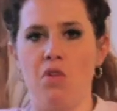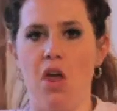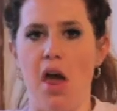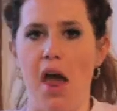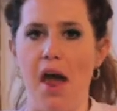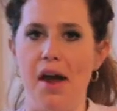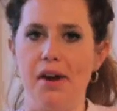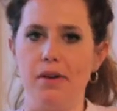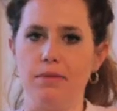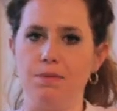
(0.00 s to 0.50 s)

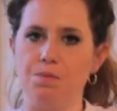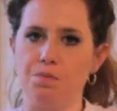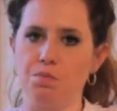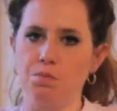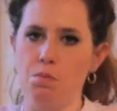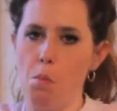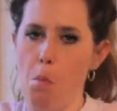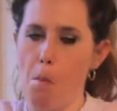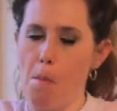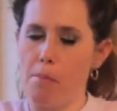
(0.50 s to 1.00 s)
Hey,
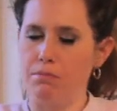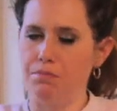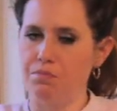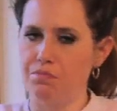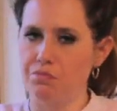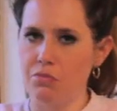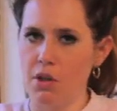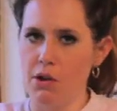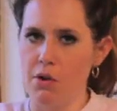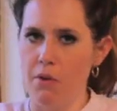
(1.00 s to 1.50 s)

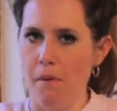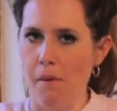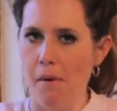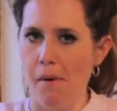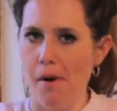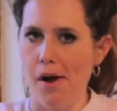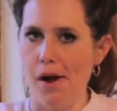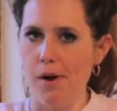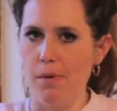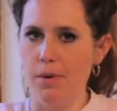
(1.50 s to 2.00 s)

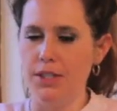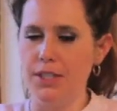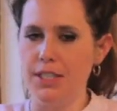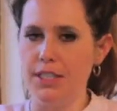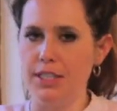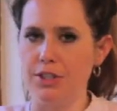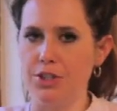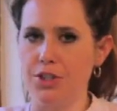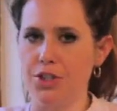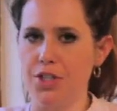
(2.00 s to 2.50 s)
I want to
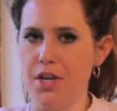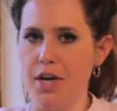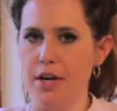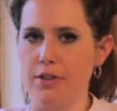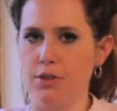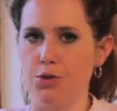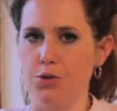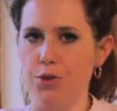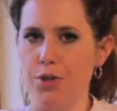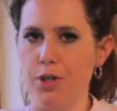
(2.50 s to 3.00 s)
answer an
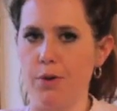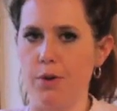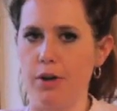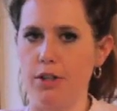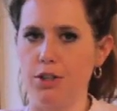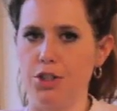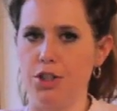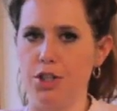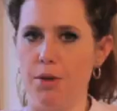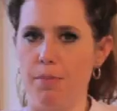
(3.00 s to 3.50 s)
Ask Joy
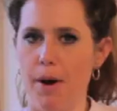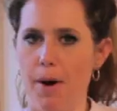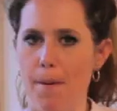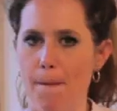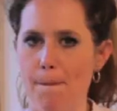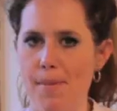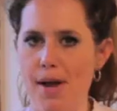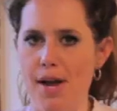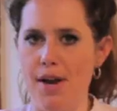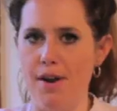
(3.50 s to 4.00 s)
question
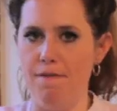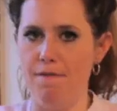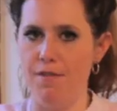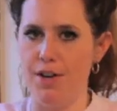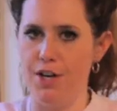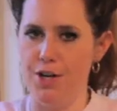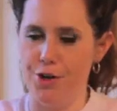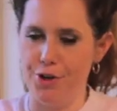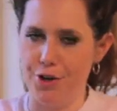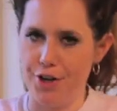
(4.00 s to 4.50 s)
about men in
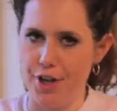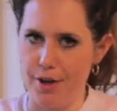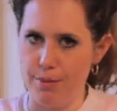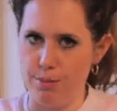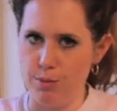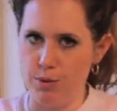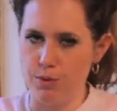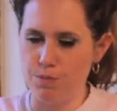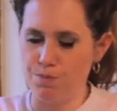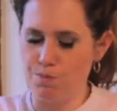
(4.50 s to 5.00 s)
video
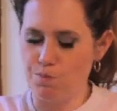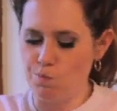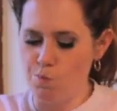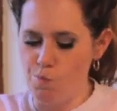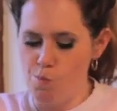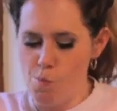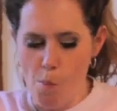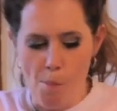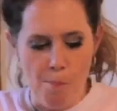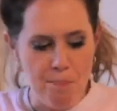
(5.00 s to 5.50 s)
games.
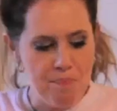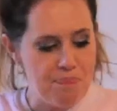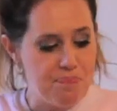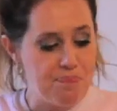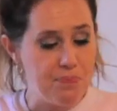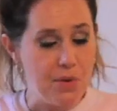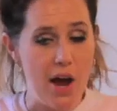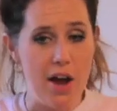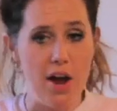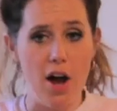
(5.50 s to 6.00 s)

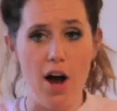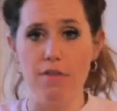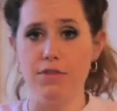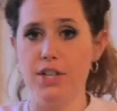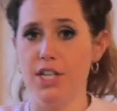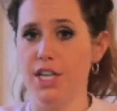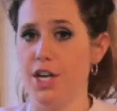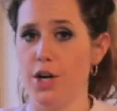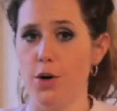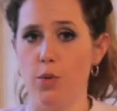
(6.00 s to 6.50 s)
I
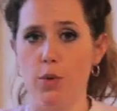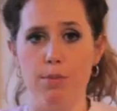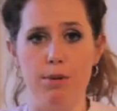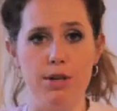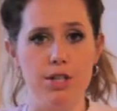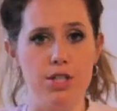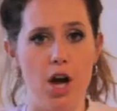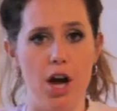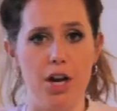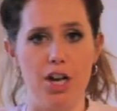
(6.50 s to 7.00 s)
often hear
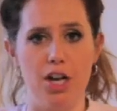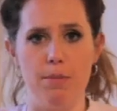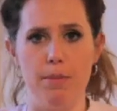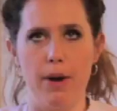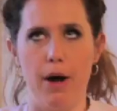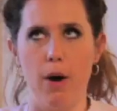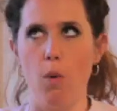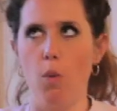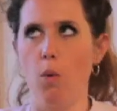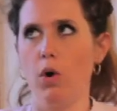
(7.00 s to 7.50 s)
women talking
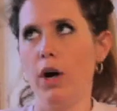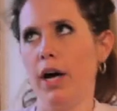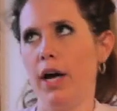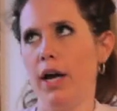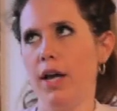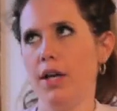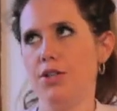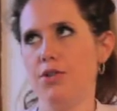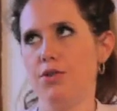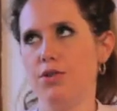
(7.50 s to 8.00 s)
about,
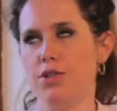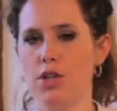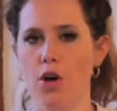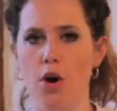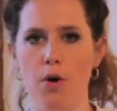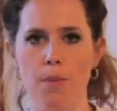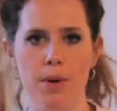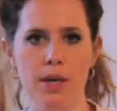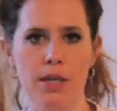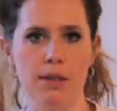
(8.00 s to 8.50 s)
why do
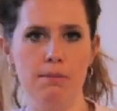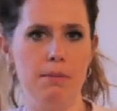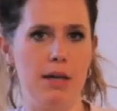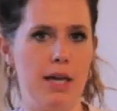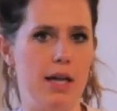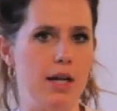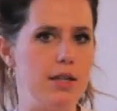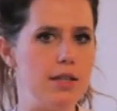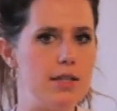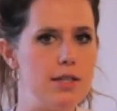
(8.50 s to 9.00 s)
so many
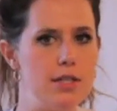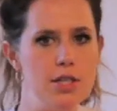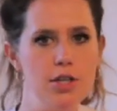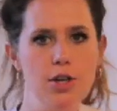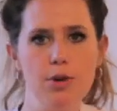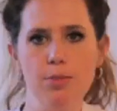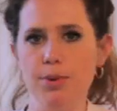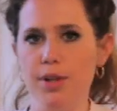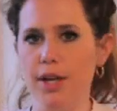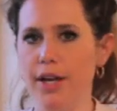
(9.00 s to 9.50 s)
men
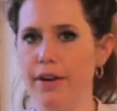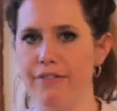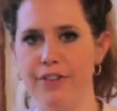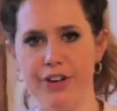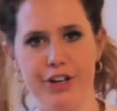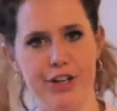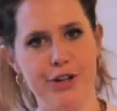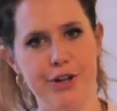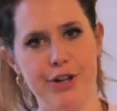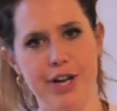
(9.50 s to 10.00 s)
still play
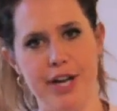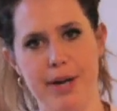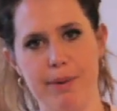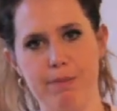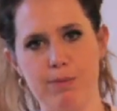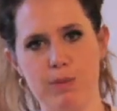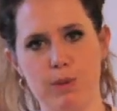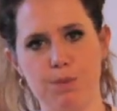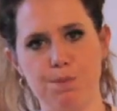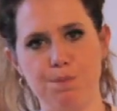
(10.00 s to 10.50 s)
video
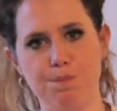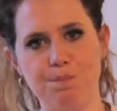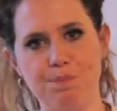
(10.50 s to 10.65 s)
games?